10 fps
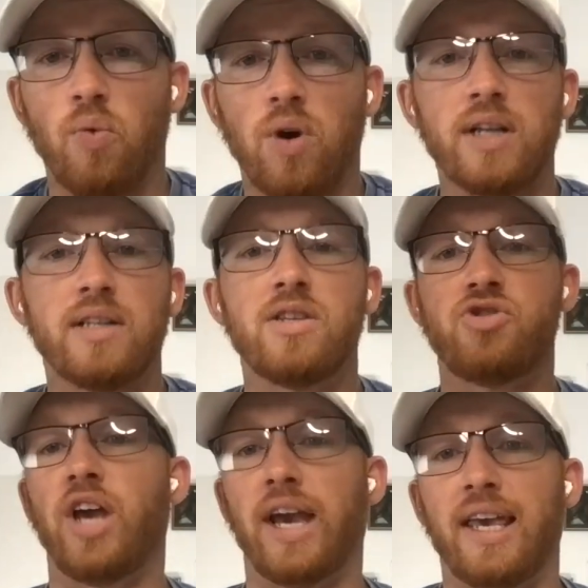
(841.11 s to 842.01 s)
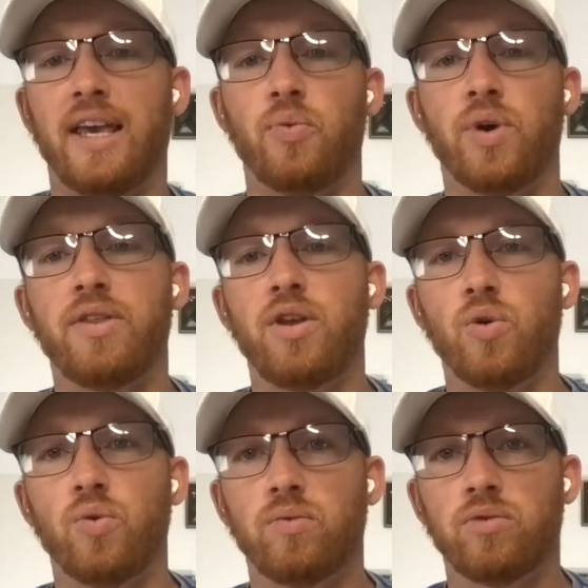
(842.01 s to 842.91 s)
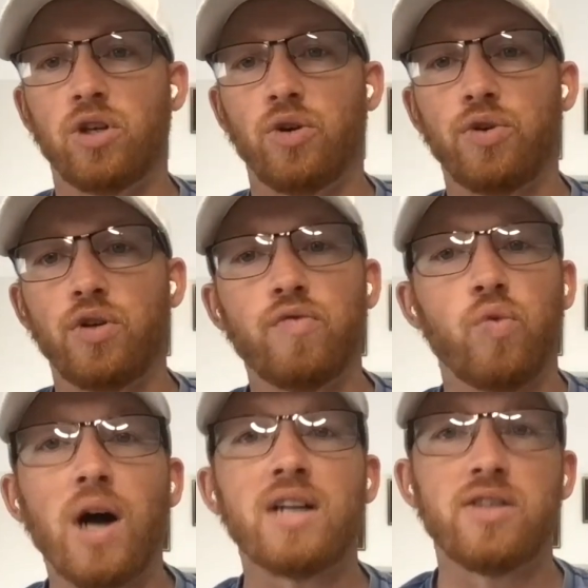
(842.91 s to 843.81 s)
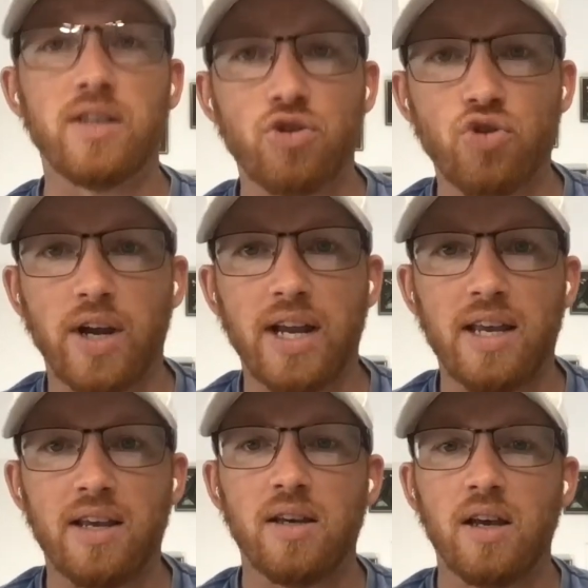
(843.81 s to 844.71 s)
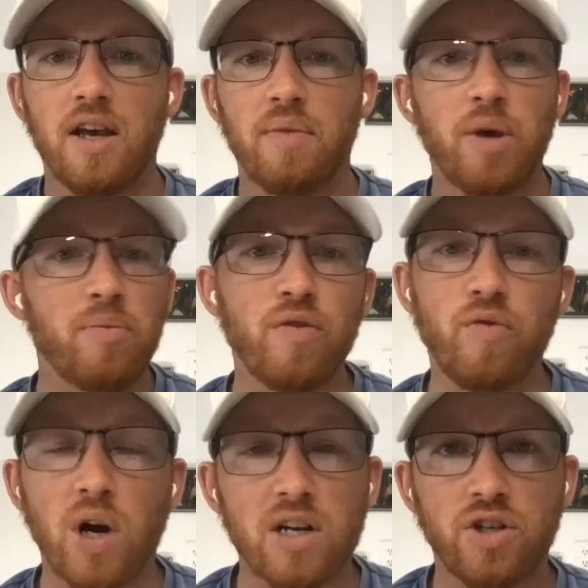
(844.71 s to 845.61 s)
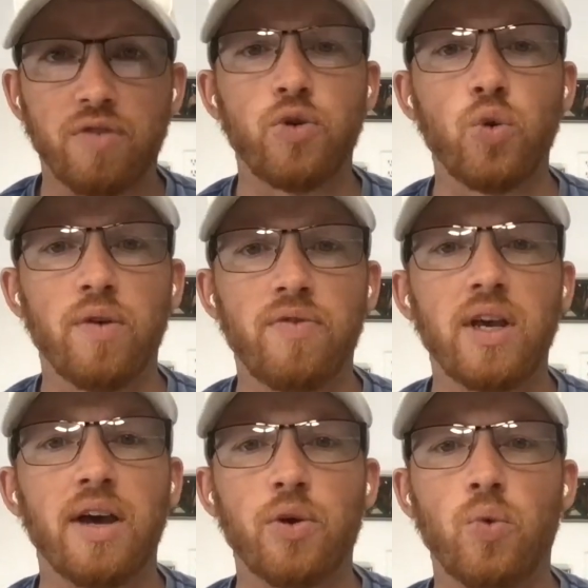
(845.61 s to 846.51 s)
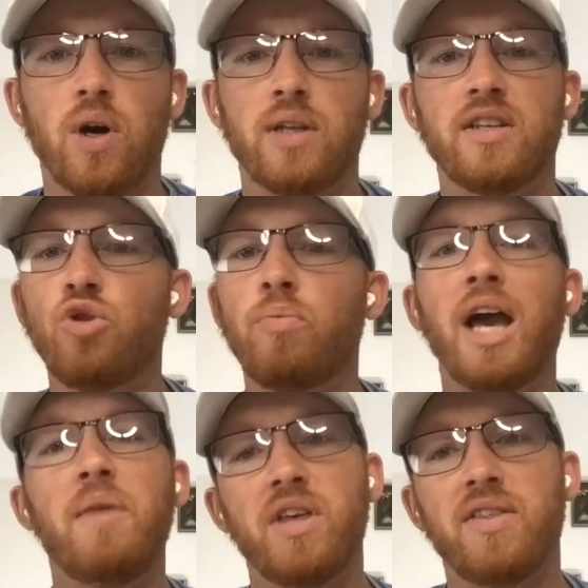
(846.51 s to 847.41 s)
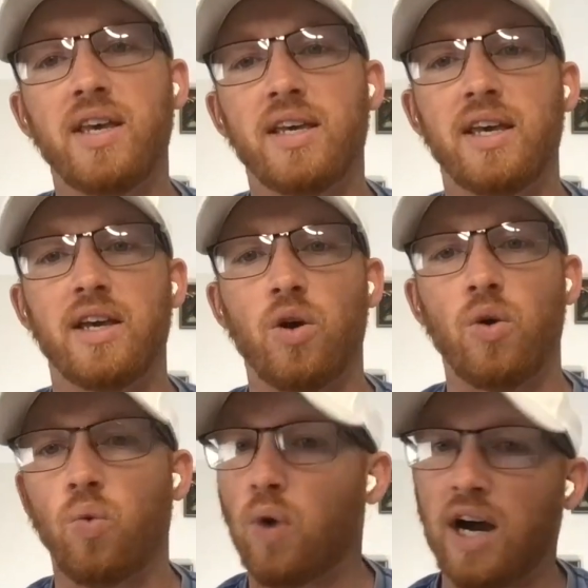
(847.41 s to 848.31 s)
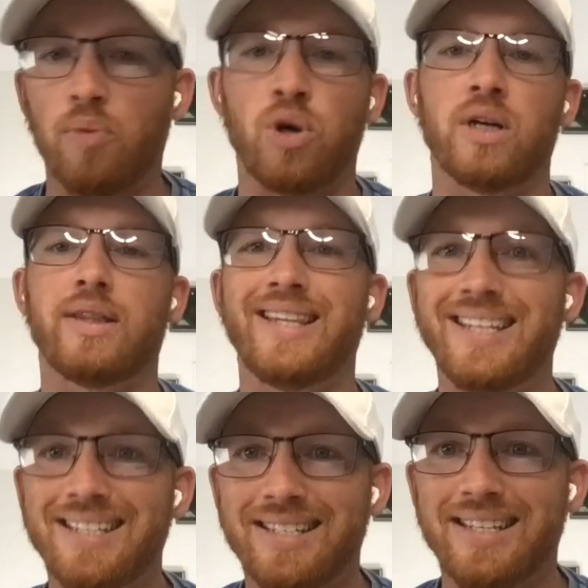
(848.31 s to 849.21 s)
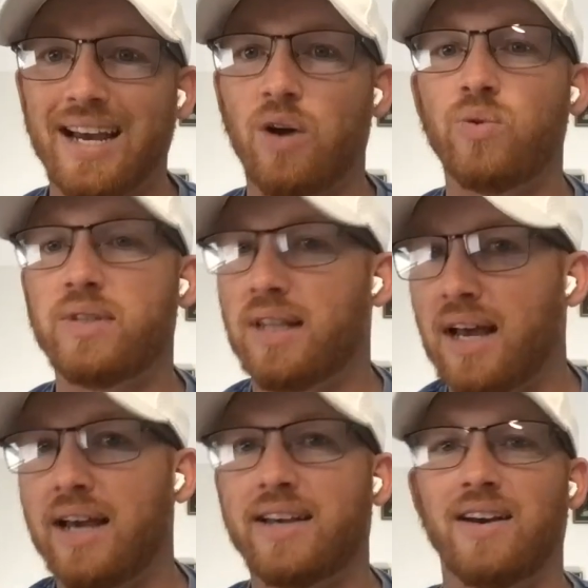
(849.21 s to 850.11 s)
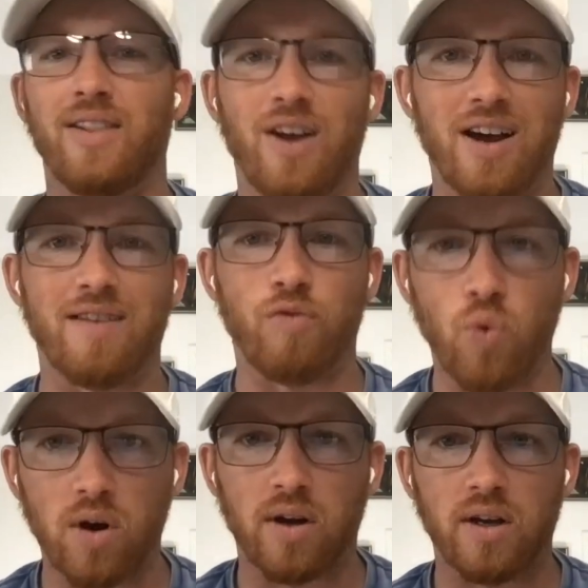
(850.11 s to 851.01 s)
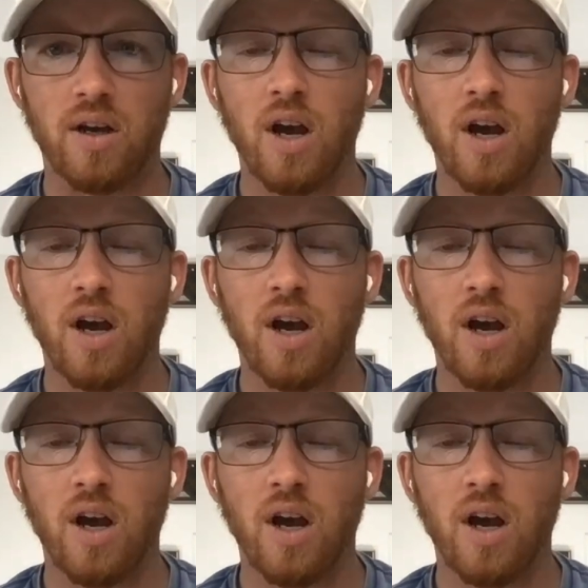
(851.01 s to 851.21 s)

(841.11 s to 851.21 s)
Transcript: I wanted to check in with you. So you've watched this training, maybe you've watched a few of the other ones, and you might be thinking, wow, Mark, this sounds like a lot of work.